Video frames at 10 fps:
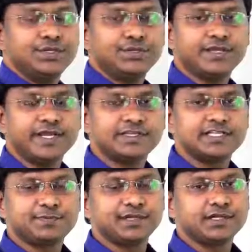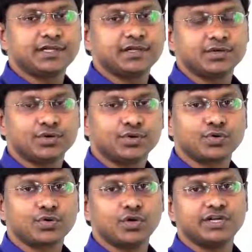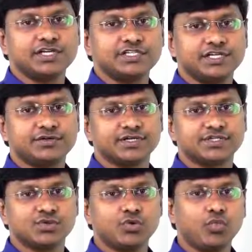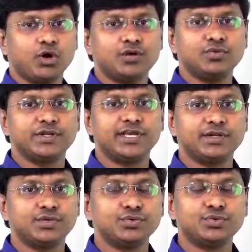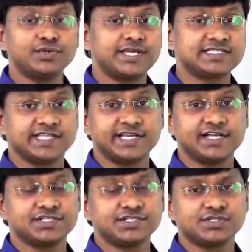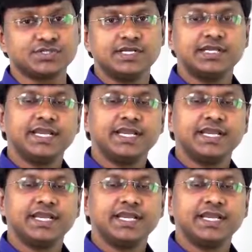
you take these particular cholinergic drugs, what do they do to their secretions?